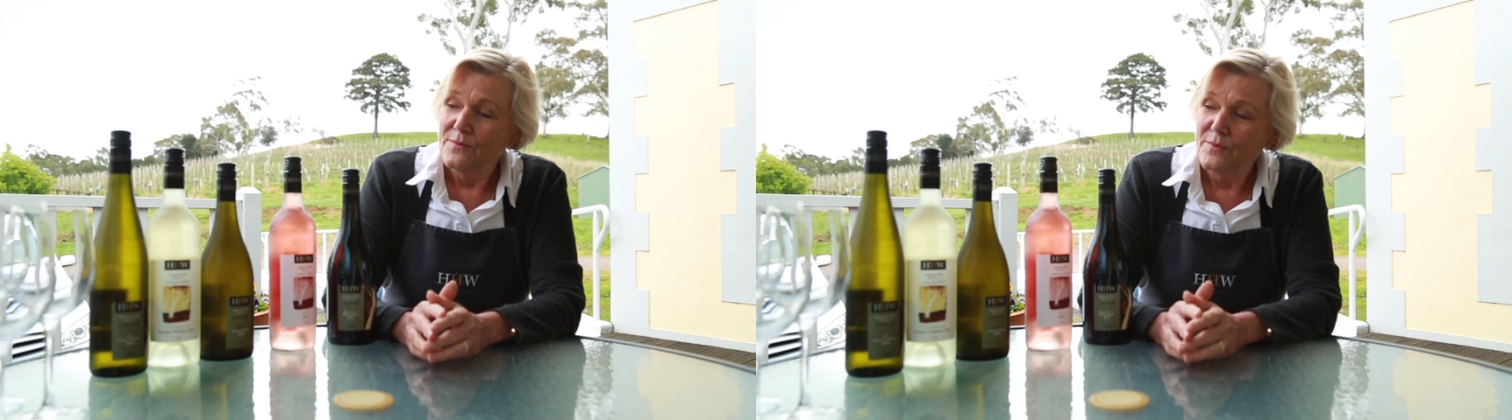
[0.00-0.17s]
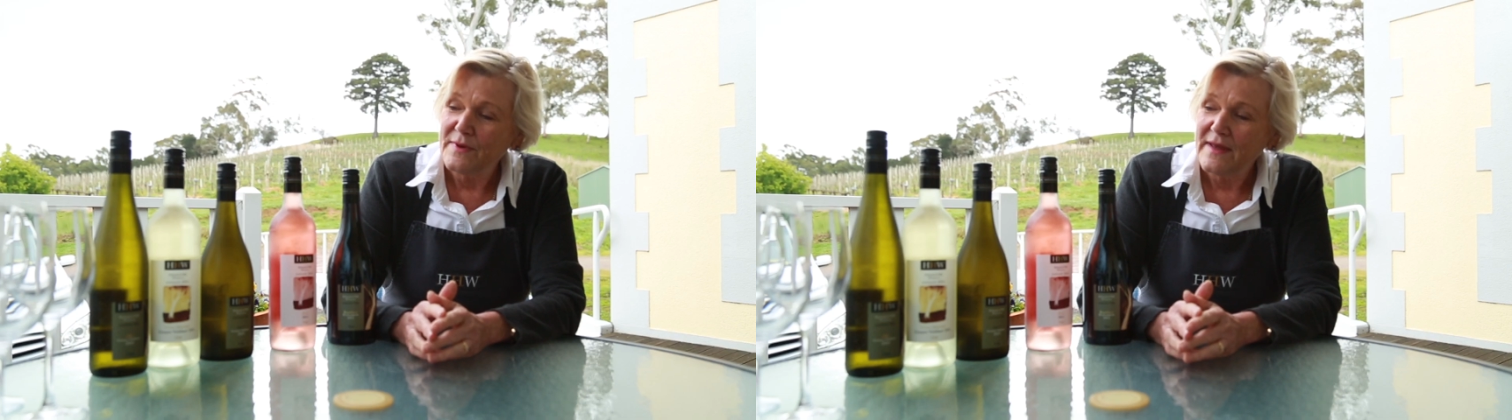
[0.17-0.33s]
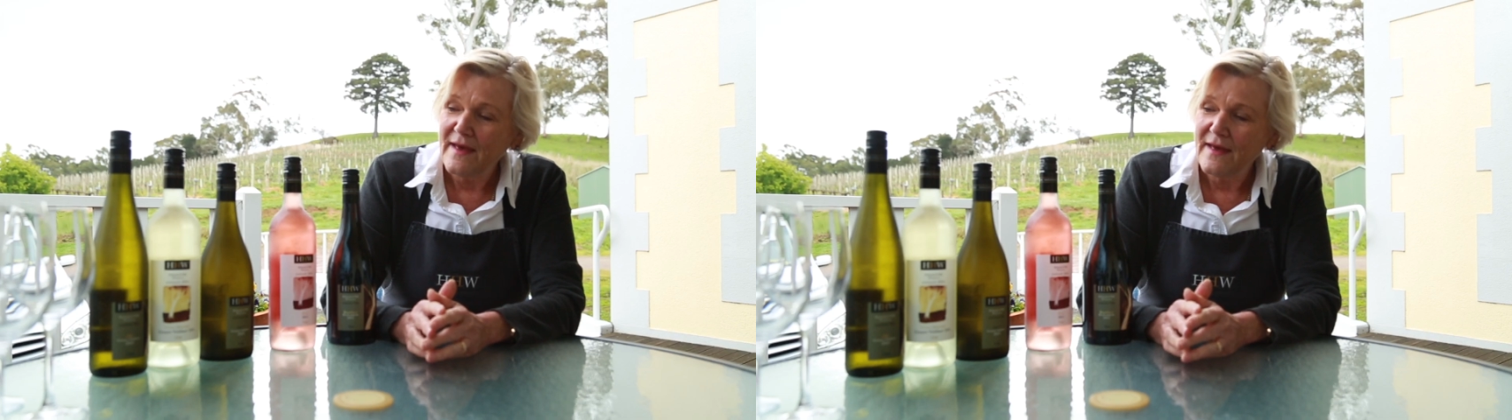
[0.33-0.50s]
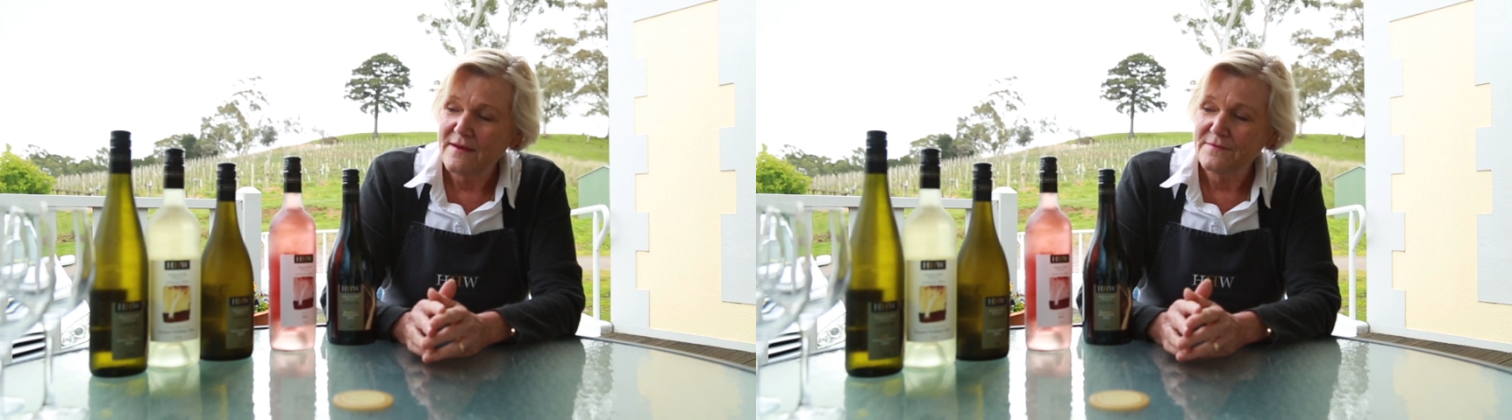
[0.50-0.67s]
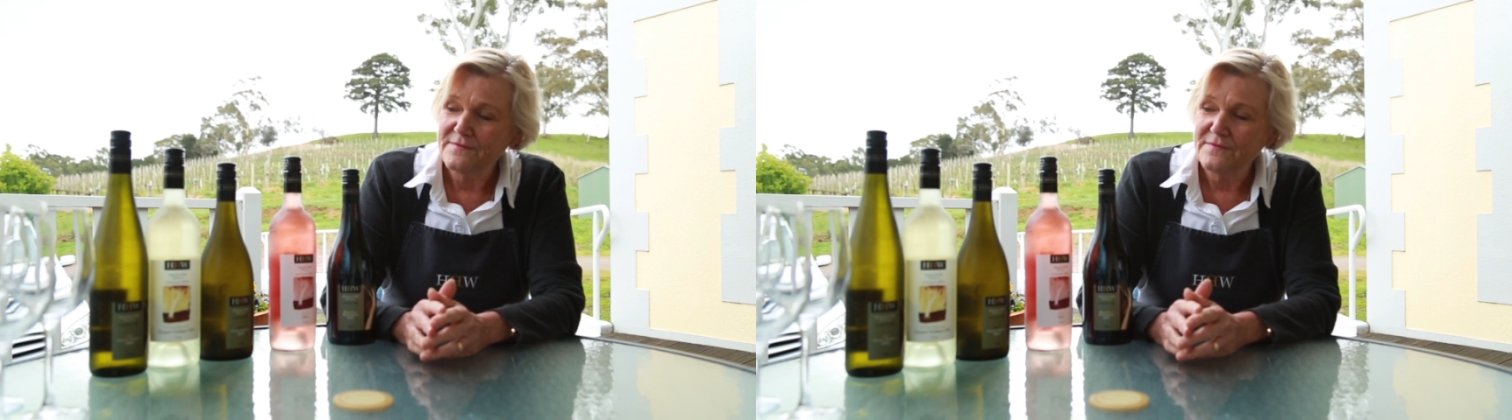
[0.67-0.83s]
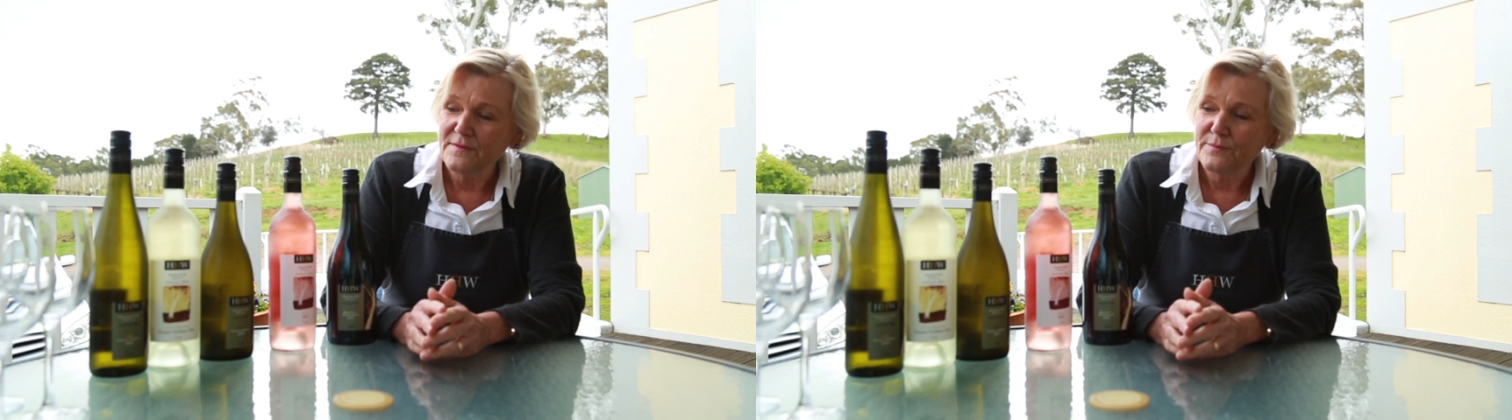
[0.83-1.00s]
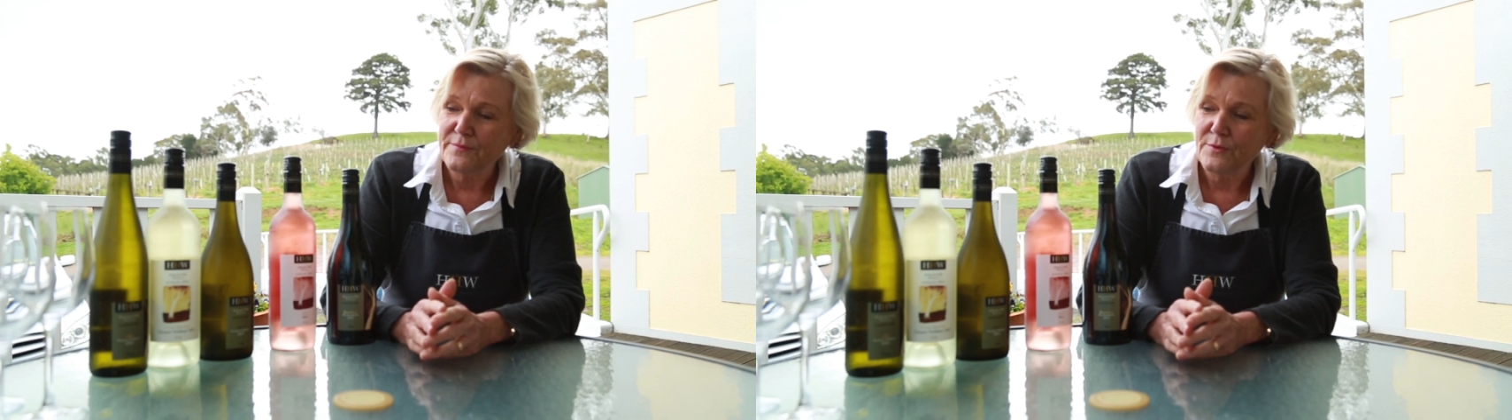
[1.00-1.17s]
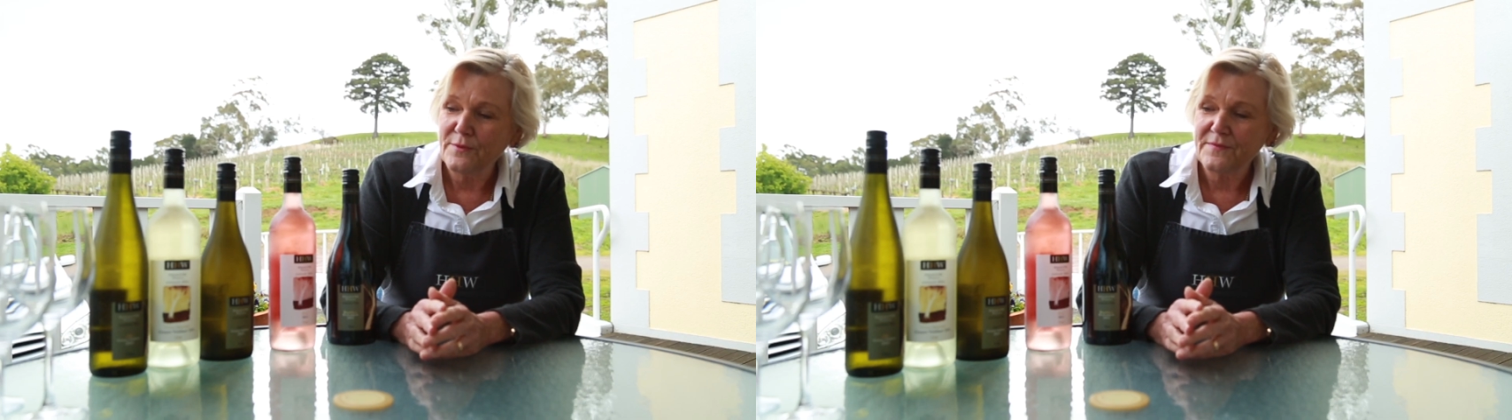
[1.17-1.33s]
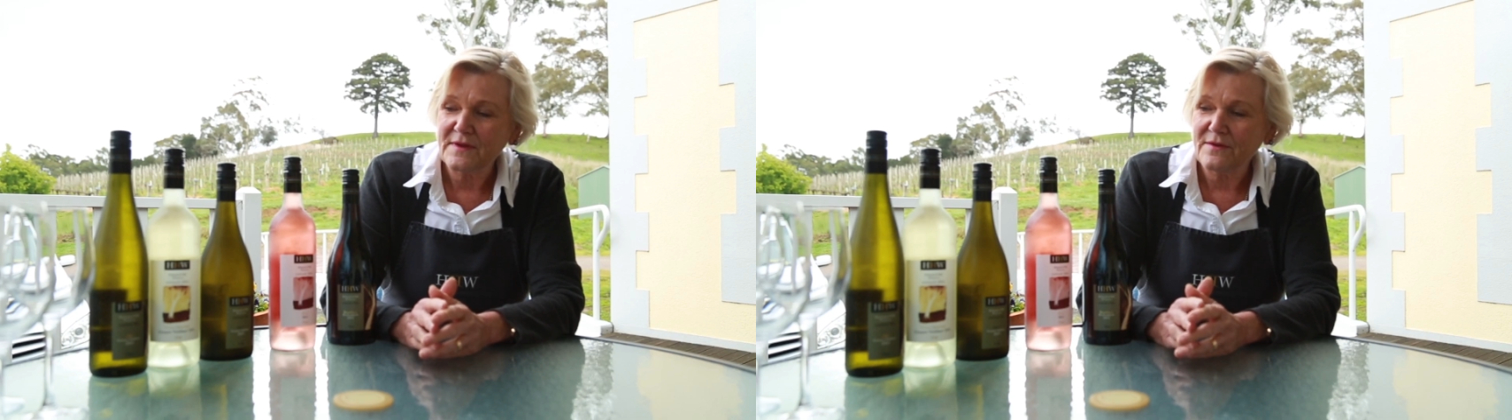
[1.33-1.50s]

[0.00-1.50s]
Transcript: We have brought the